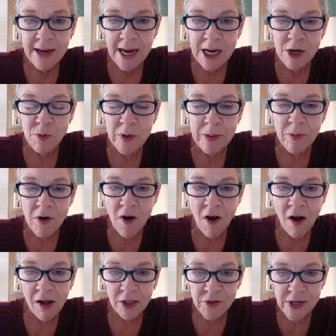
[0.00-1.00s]
and we were
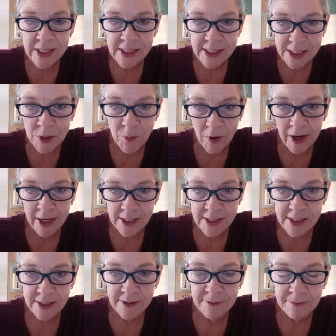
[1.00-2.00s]
all dressed in
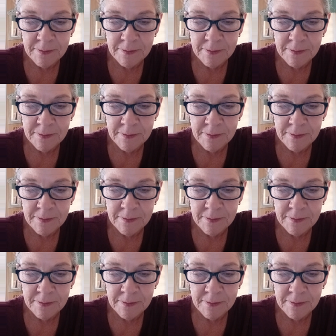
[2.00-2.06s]
white.